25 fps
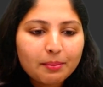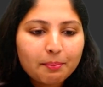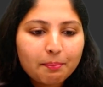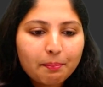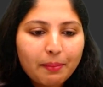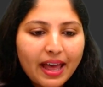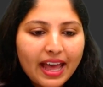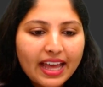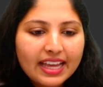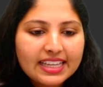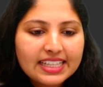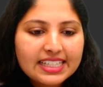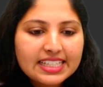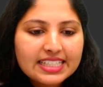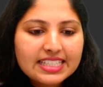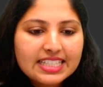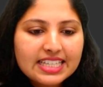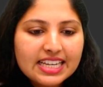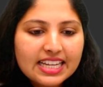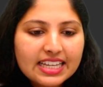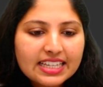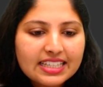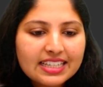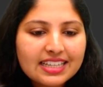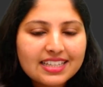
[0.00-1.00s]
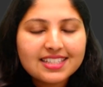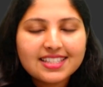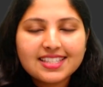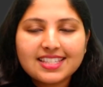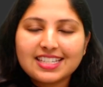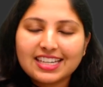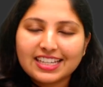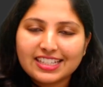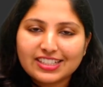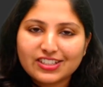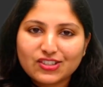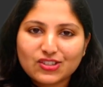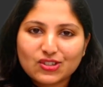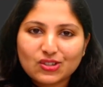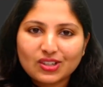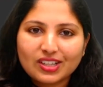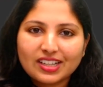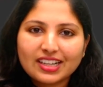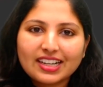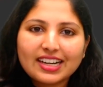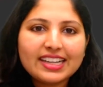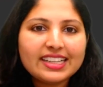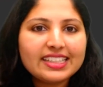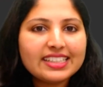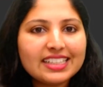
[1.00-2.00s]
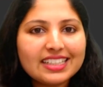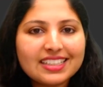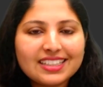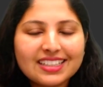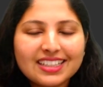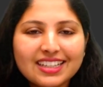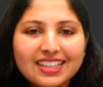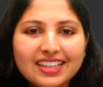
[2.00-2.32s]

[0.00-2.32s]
Packaging stage. Clear?